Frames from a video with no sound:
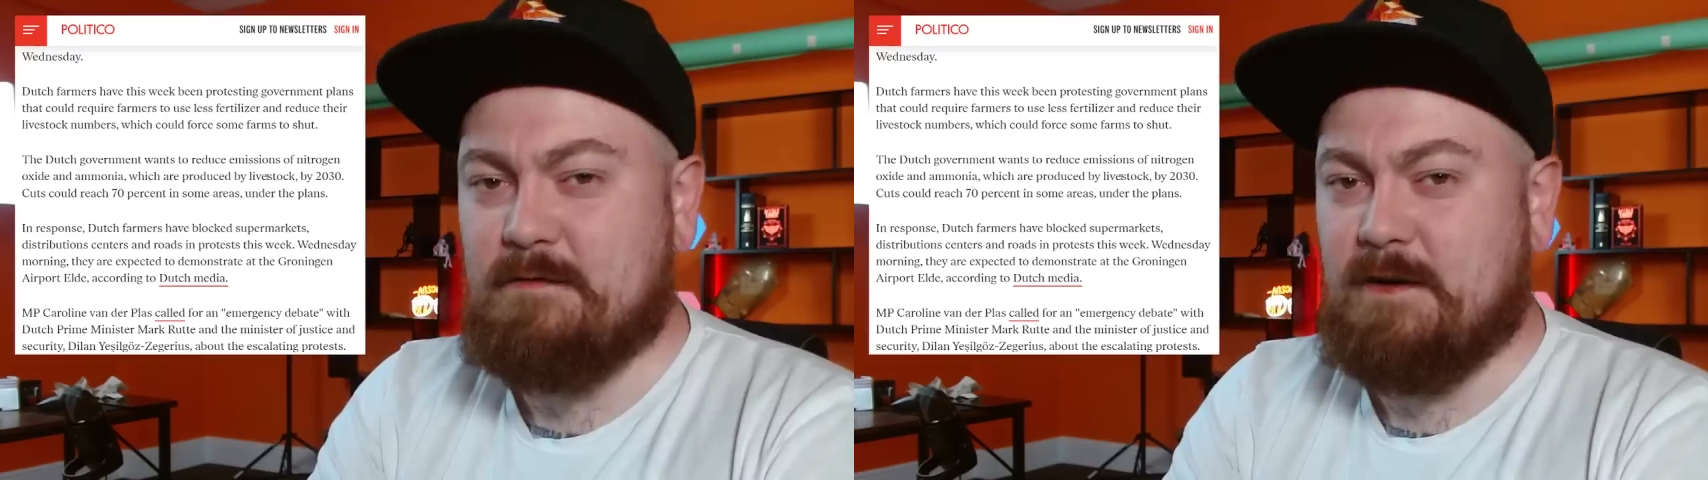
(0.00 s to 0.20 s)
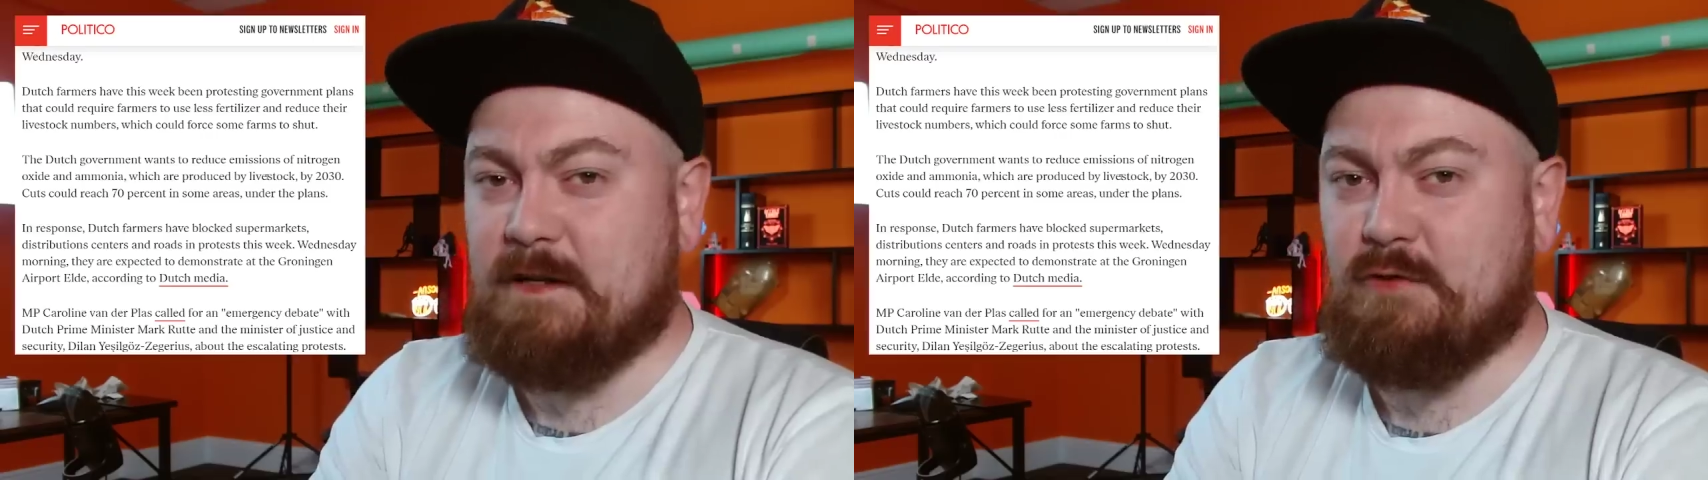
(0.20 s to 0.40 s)

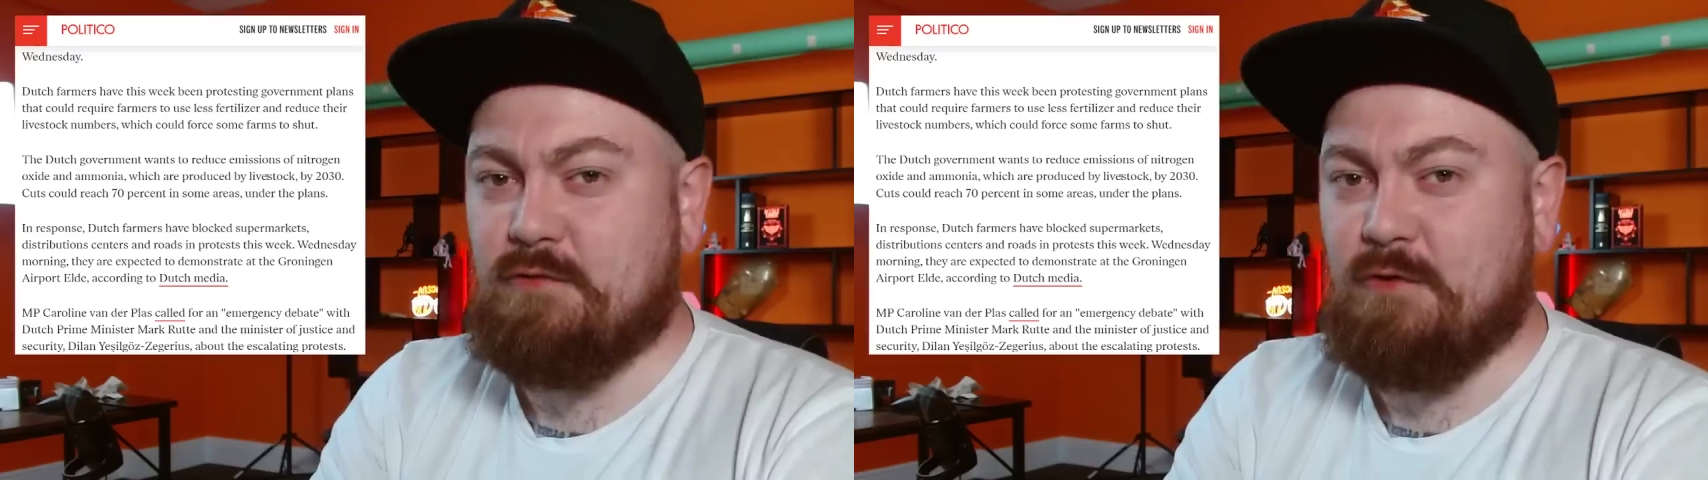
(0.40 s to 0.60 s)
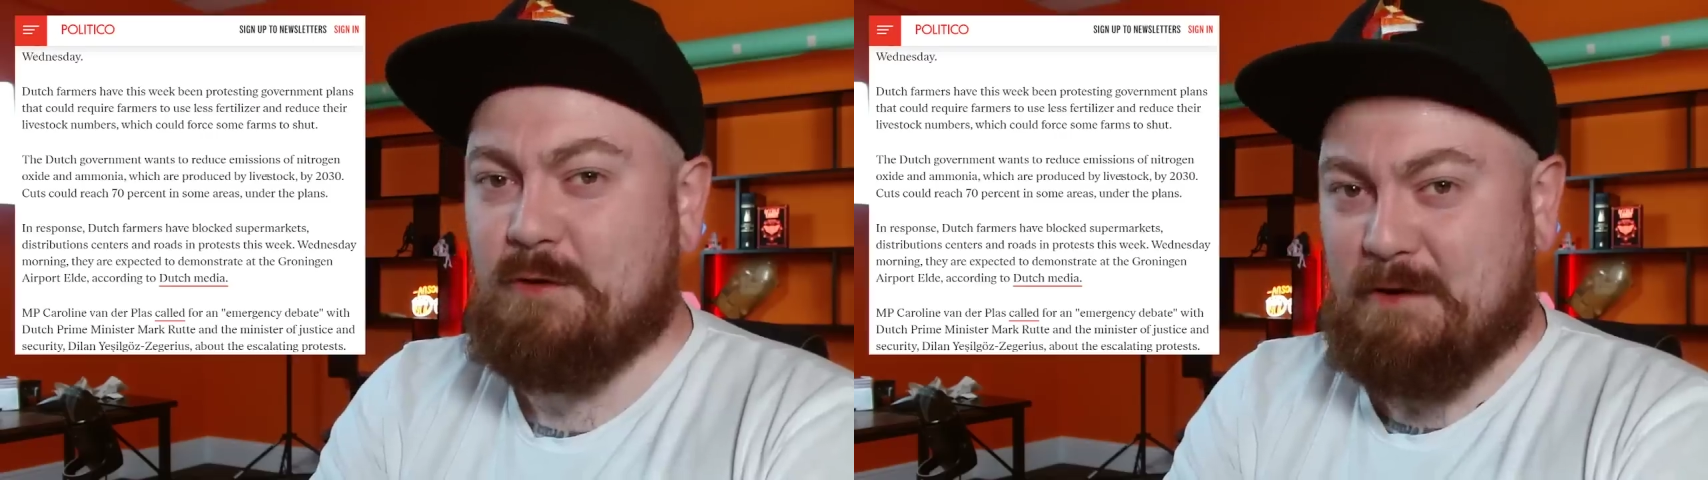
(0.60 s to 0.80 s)

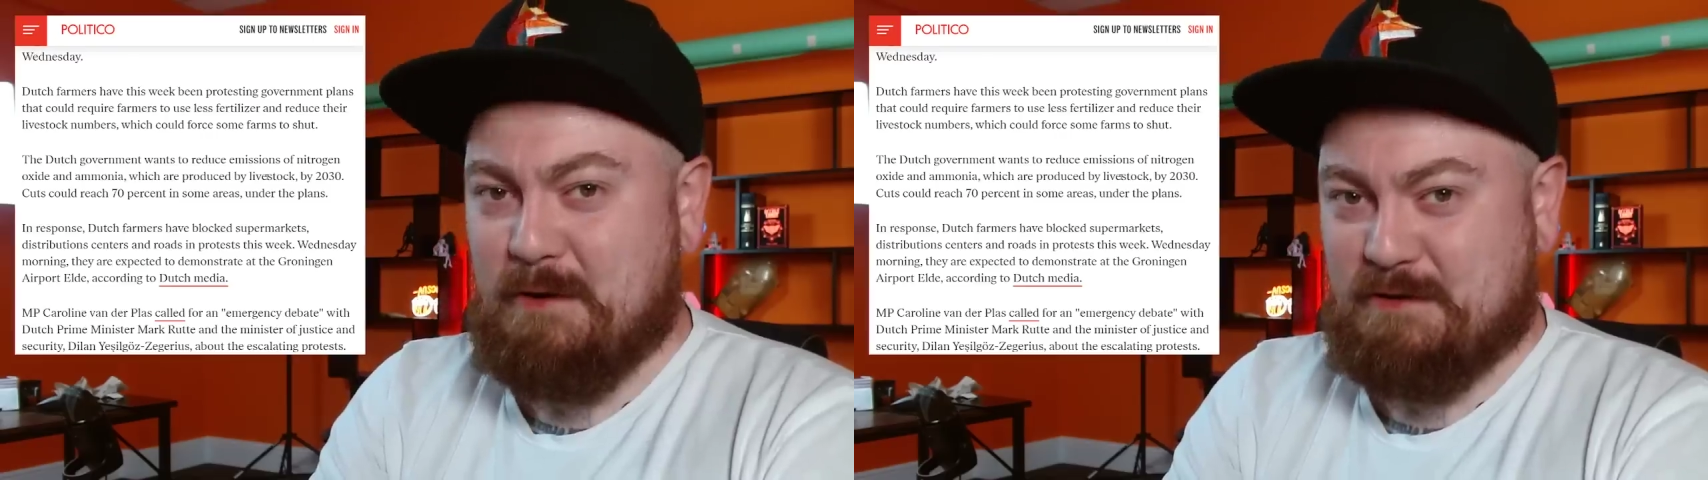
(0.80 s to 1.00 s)
vital role in our